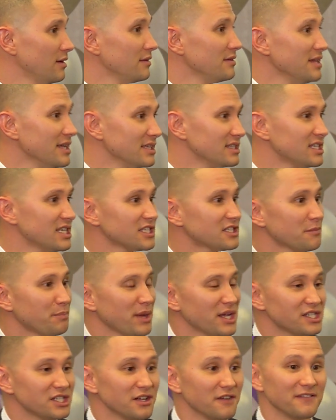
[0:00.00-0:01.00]
The
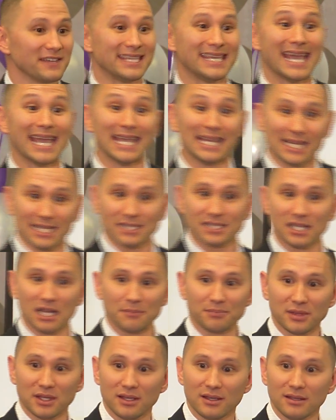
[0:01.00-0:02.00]
anticipation of gaining
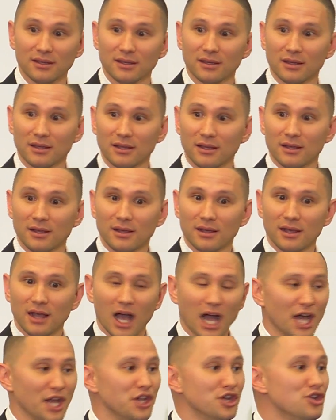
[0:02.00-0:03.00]
something,
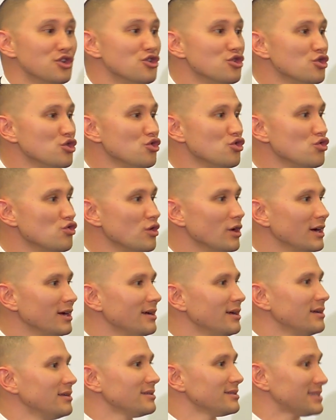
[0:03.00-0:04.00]
a new
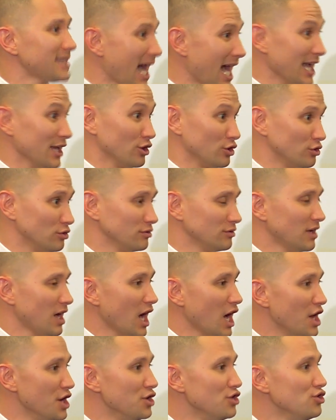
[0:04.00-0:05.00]
title,
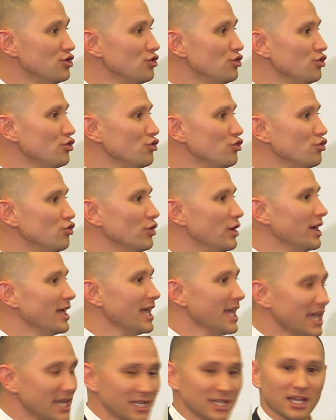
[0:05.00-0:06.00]
a new
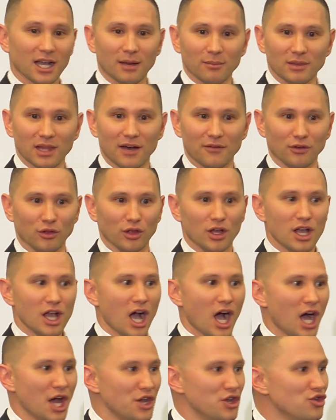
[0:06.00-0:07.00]
income level,
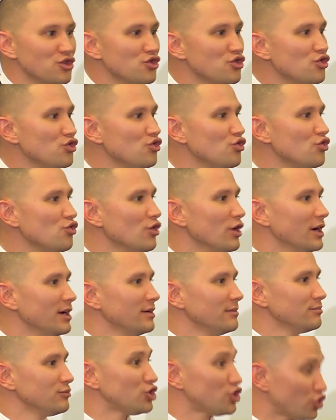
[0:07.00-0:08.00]
a new
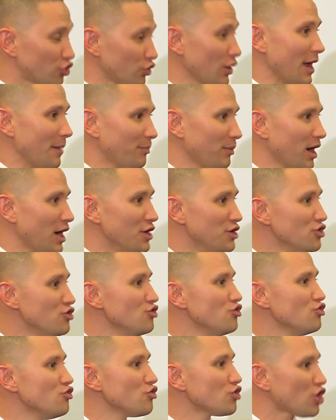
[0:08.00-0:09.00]
trip, a
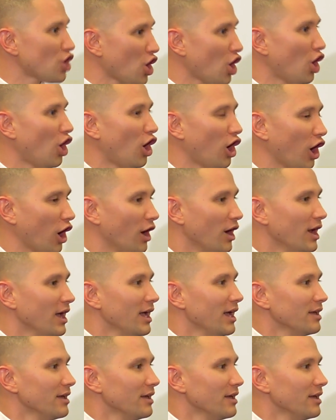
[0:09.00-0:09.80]
new car.